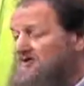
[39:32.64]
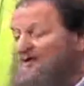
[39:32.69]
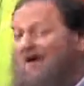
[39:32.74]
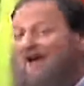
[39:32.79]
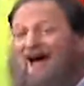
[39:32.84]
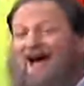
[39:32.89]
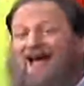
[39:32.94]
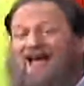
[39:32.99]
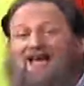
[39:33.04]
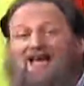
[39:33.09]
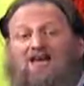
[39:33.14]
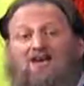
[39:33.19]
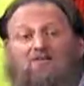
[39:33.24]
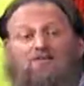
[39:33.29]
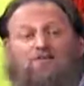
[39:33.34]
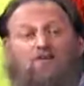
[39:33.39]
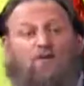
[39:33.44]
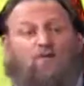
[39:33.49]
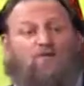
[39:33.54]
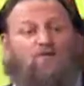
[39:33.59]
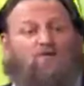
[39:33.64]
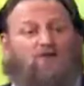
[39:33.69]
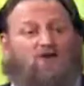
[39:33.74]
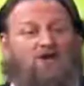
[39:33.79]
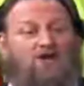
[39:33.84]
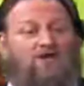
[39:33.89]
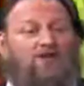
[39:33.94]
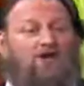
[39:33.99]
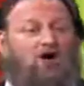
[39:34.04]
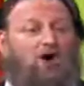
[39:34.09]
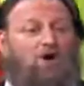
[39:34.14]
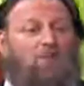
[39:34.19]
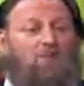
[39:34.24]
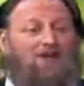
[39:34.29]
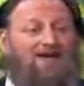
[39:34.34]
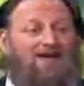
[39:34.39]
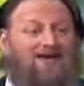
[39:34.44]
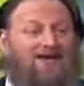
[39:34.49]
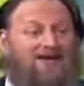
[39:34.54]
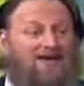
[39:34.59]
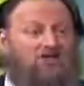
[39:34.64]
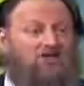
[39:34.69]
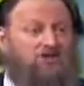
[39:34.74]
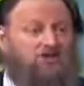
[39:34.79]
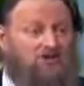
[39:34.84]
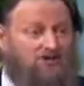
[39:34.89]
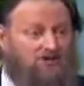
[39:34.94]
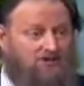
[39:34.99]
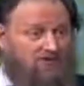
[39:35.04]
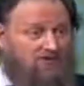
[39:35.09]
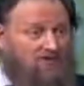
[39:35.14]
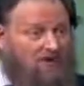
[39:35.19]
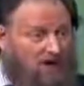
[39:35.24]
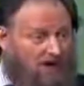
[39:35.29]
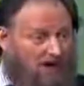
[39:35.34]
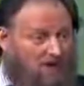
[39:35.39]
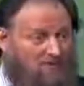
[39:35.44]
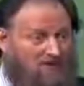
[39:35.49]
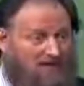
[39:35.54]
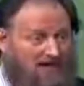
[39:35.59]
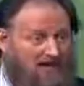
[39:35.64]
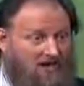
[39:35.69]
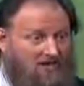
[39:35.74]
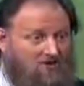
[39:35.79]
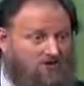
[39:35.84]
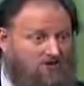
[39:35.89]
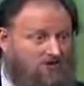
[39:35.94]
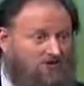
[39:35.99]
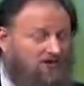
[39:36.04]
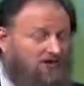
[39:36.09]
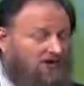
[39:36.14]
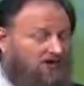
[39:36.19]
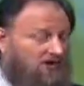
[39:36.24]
that I can fulfill the obligation, the obligation,